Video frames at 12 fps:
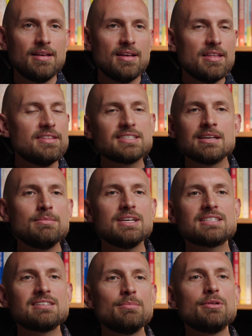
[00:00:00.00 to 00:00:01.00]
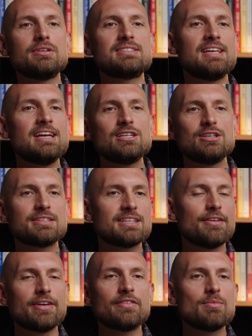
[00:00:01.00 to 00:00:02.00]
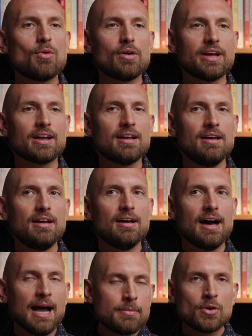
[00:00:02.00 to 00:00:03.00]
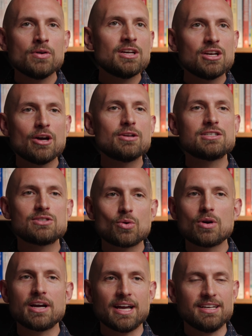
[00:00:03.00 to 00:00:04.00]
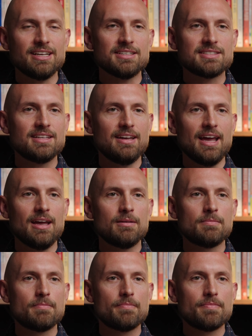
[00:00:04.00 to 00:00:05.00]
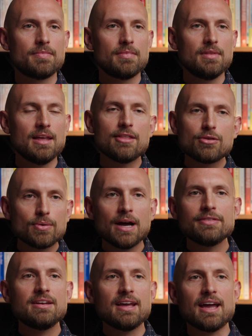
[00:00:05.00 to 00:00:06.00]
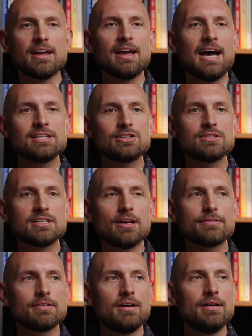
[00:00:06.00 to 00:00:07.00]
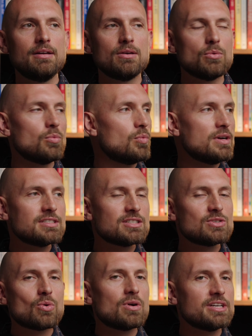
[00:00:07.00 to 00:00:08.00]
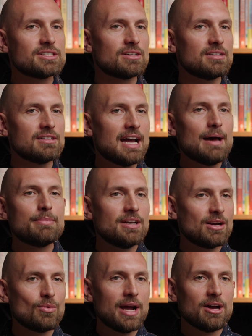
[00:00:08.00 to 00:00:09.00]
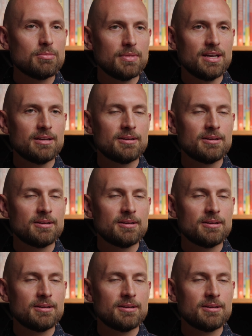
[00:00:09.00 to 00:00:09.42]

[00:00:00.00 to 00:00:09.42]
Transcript: This can be as simple as saying to yourself every morning, "I'm going to notice story ideas today." And throughout the day, ask yourself, what stories are happening around me?